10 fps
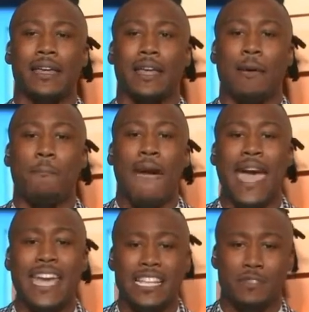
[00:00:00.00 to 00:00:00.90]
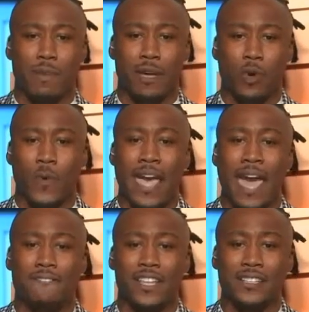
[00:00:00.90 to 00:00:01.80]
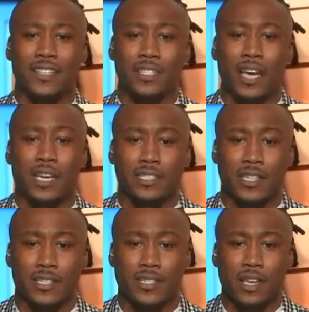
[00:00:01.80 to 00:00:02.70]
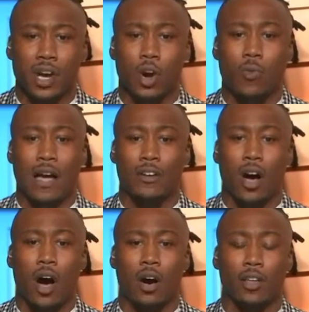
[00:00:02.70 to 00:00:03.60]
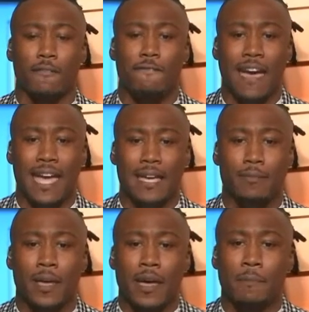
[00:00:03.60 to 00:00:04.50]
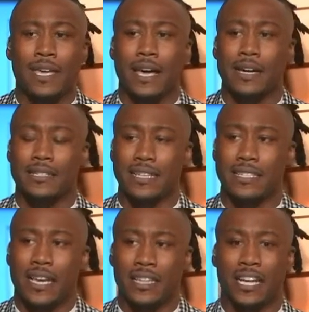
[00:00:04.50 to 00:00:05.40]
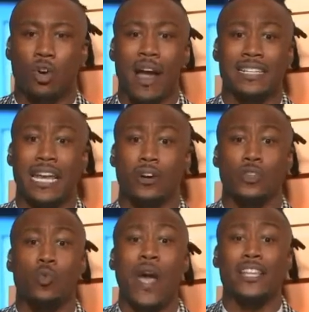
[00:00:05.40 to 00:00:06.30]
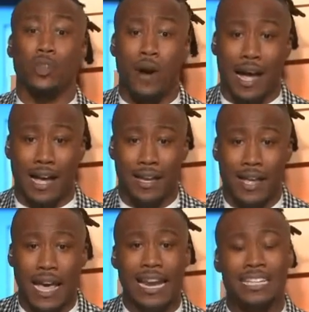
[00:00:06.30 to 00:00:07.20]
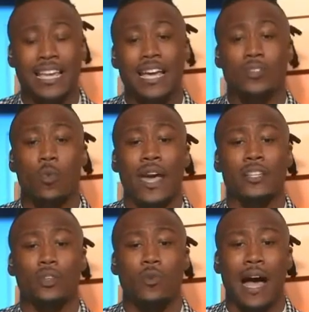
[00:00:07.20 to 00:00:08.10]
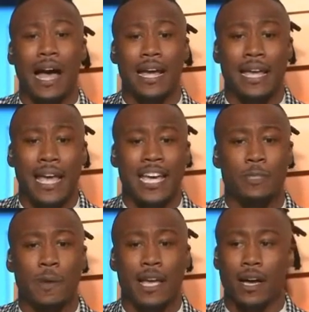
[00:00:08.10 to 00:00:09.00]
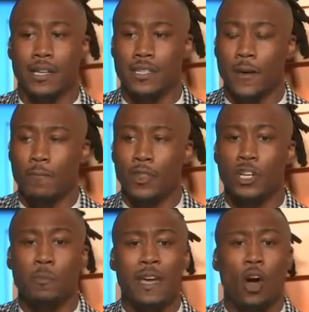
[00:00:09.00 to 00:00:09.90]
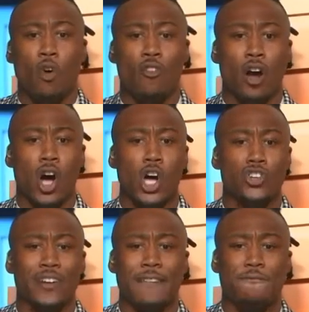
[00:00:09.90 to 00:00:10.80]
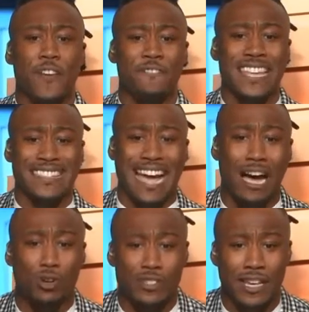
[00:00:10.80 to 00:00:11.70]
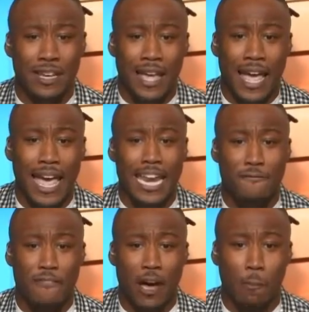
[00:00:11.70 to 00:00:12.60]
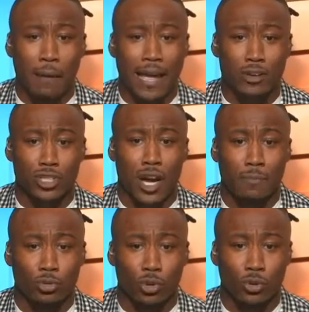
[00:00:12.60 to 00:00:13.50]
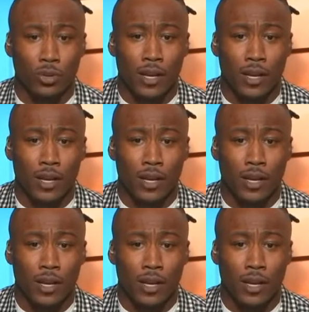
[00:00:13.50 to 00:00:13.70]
it pains me when we have these discussions around the Hall of Fame because the criteria is way too high. And I say it's way too high is because there's been over 150,000 NFL players come through